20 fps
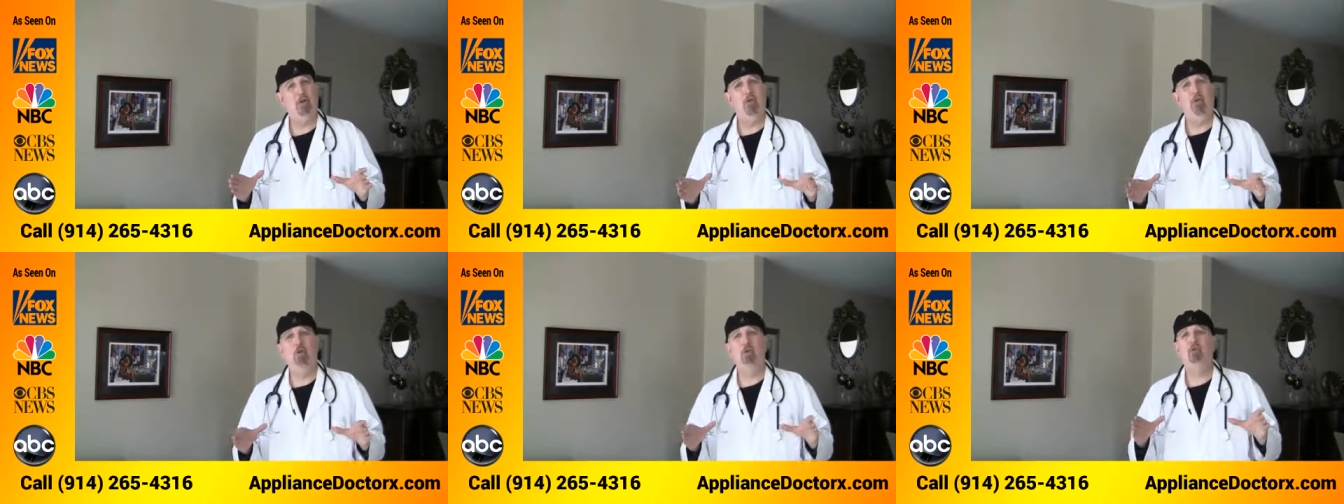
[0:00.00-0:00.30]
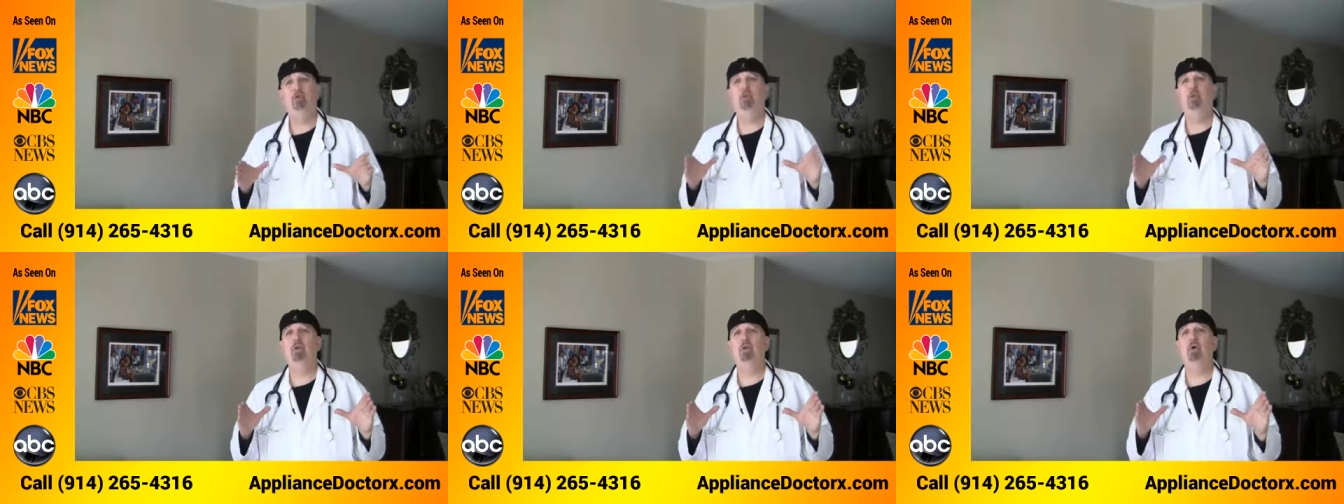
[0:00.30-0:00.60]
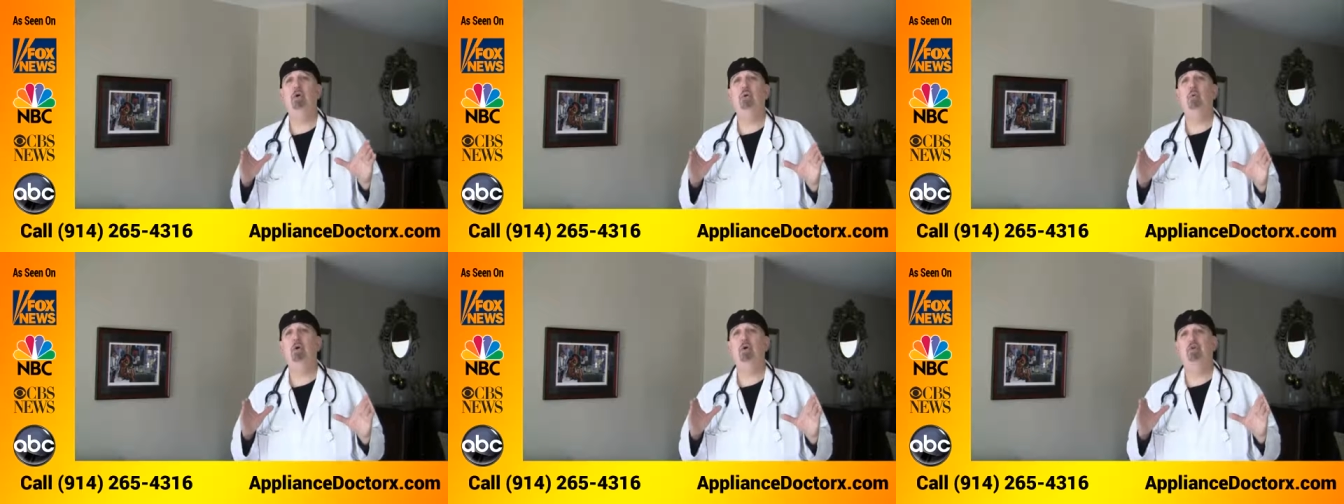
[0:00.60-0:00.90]
who's going to
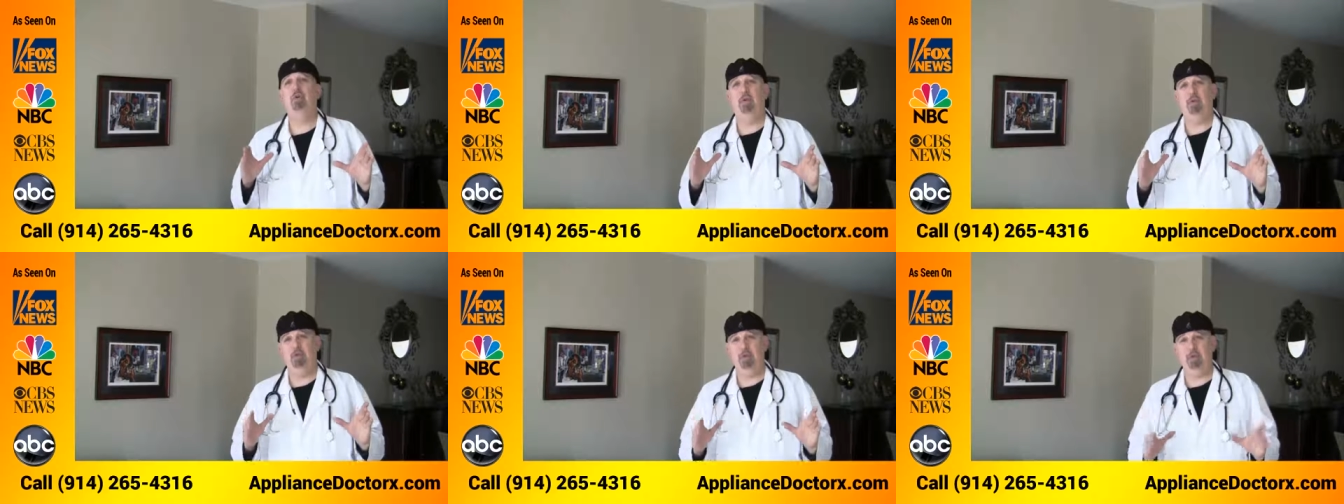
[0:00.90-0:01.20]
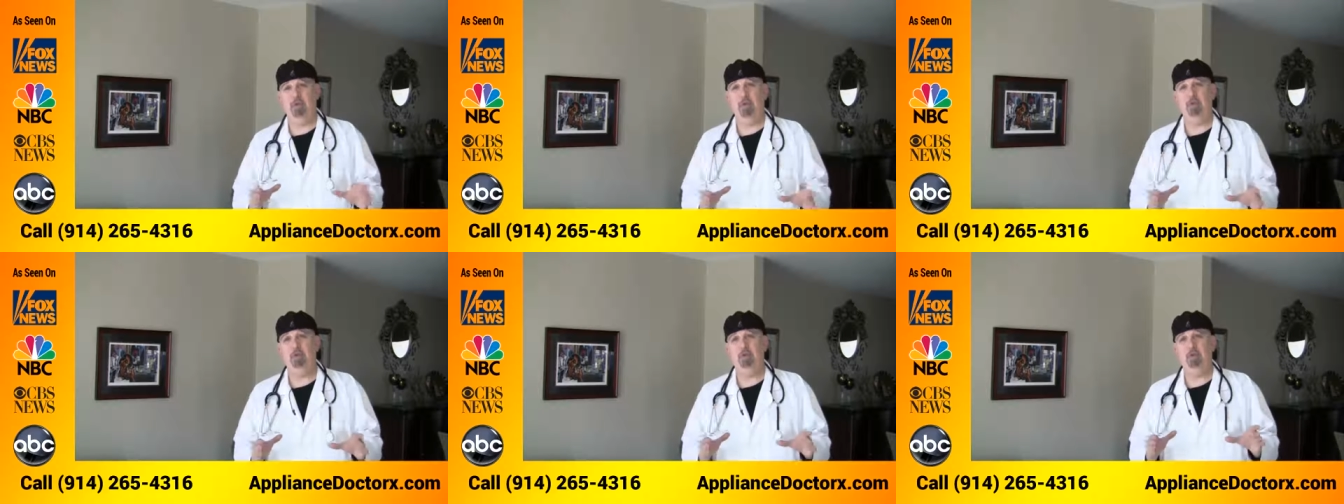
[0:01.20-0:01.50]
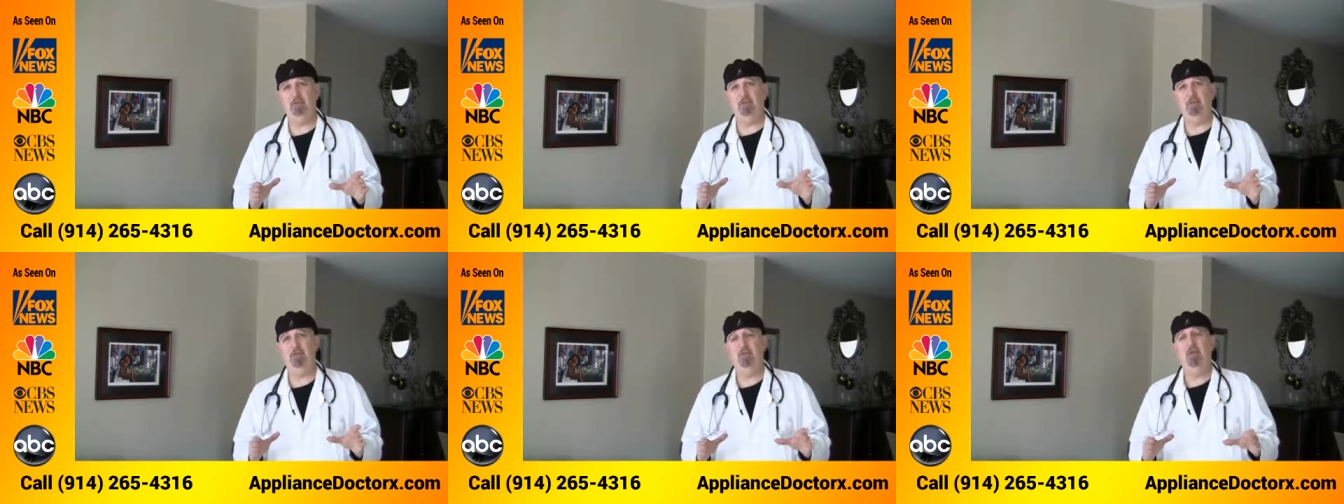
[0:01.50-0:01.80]
go over the
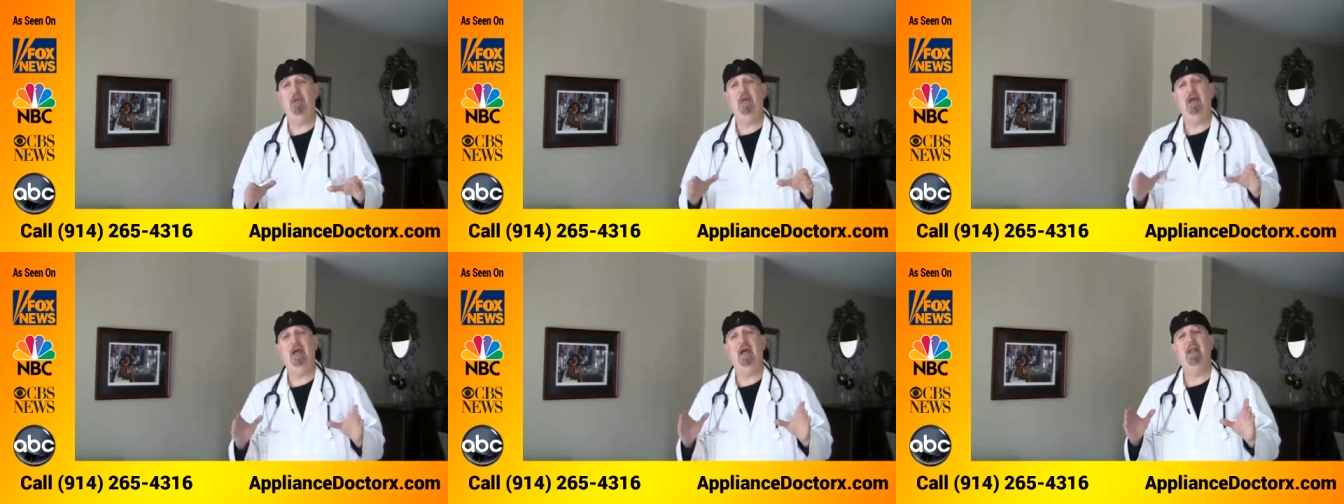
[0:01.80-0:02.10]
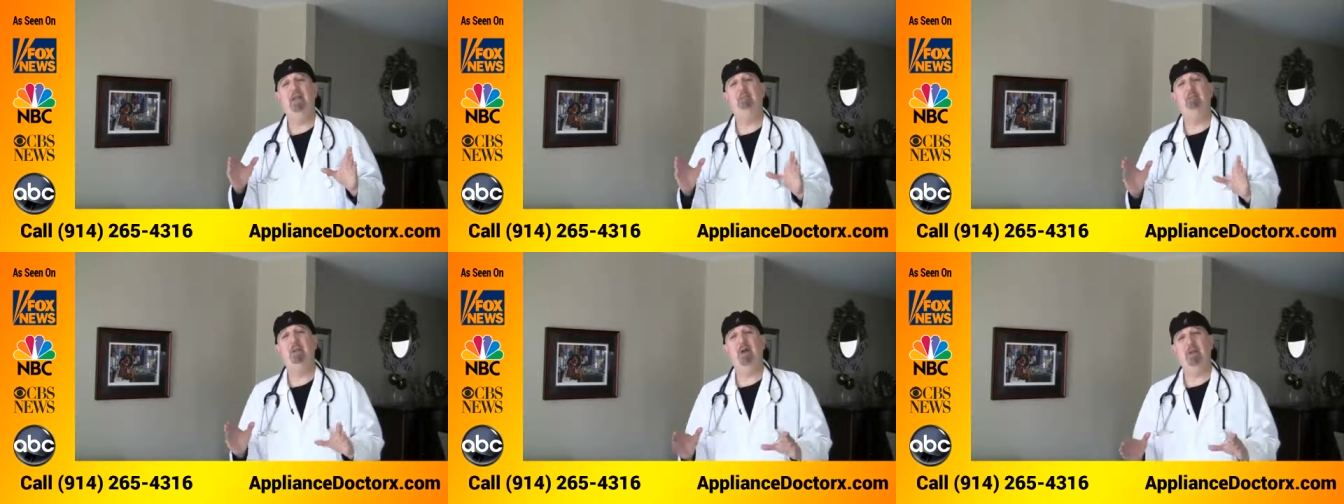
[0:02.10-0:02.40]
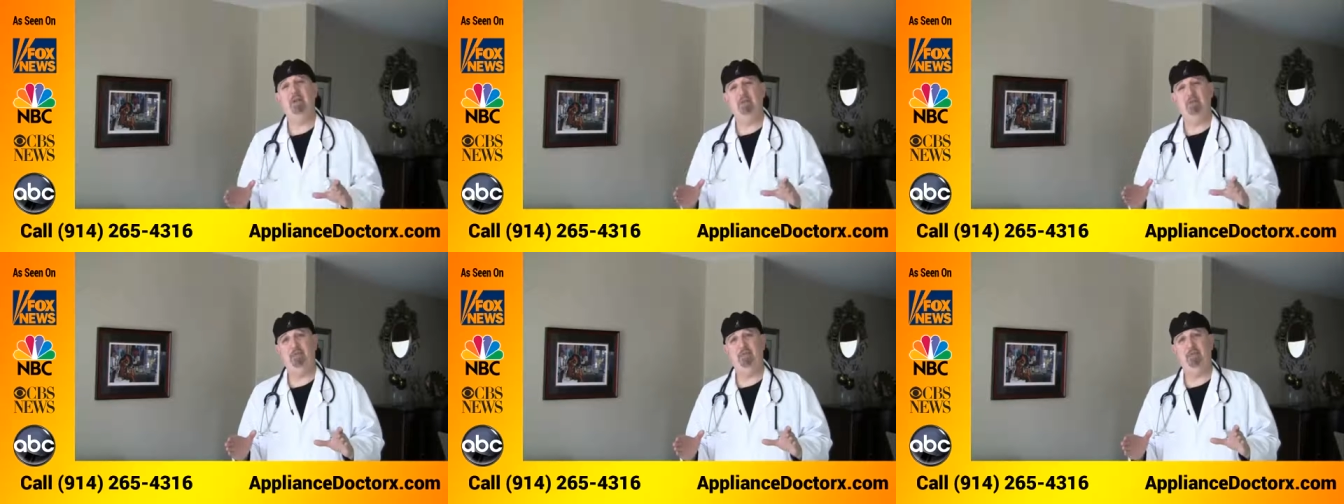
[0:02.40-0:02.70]
features and the
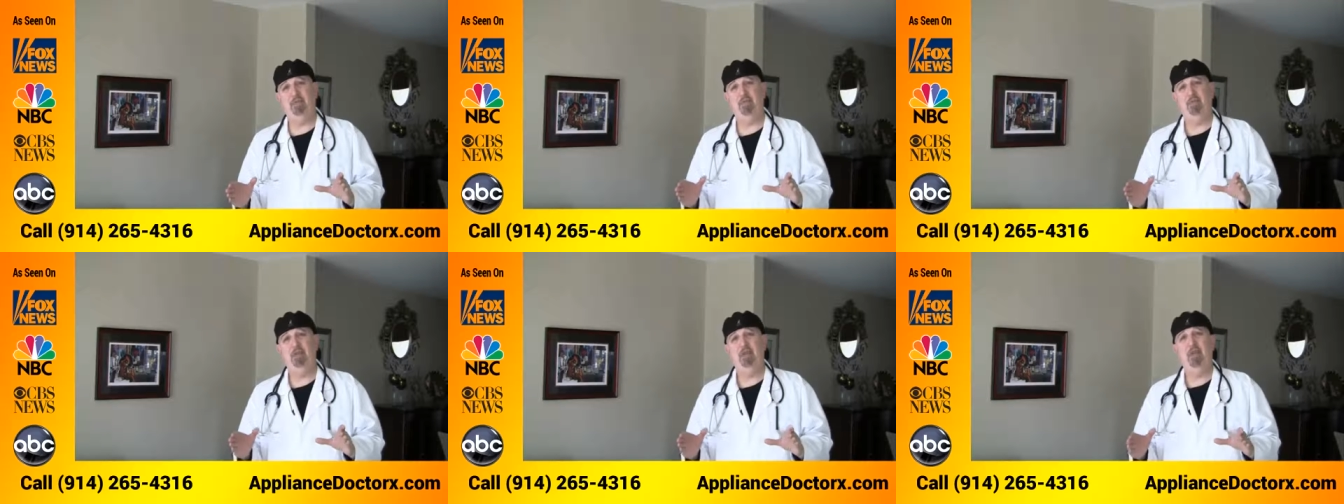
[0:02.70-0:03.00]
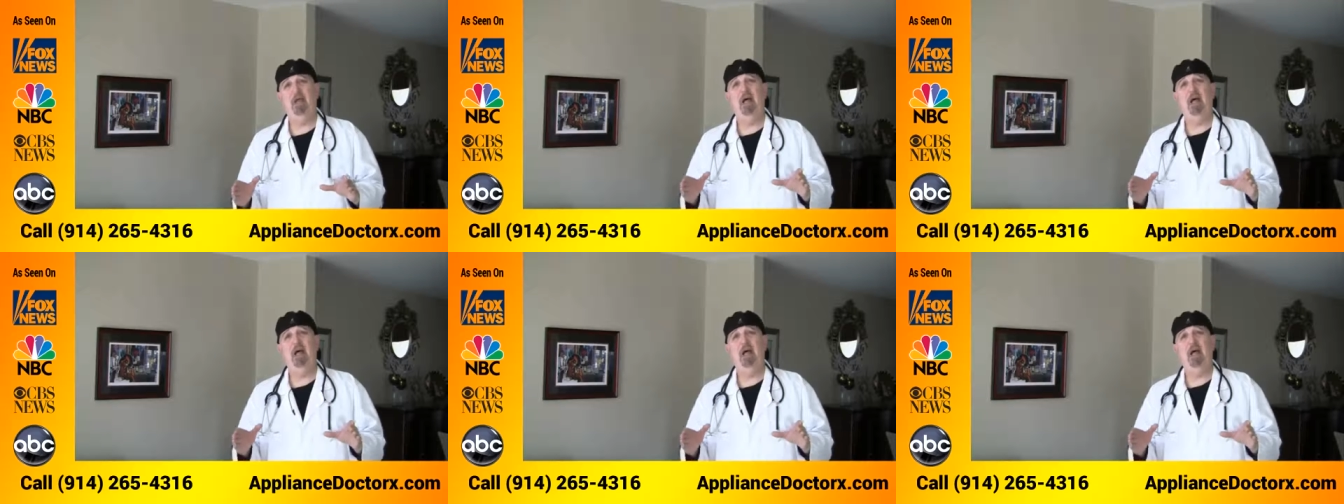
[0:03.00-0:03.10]
benefits